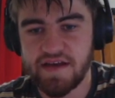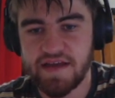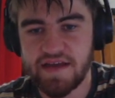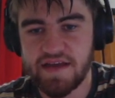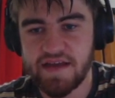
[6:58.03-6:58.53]

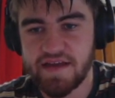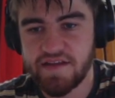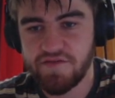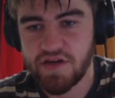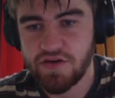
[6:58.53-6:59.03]
and
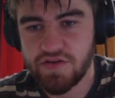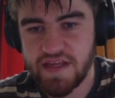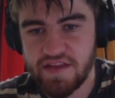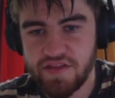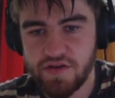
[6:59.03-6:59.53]
if we go to
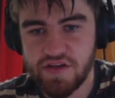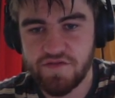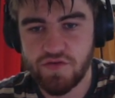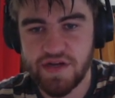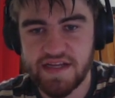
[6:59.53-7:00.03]
that
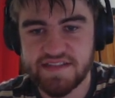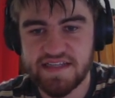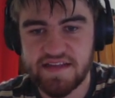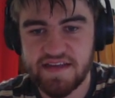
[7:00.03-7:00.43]
34, he had 10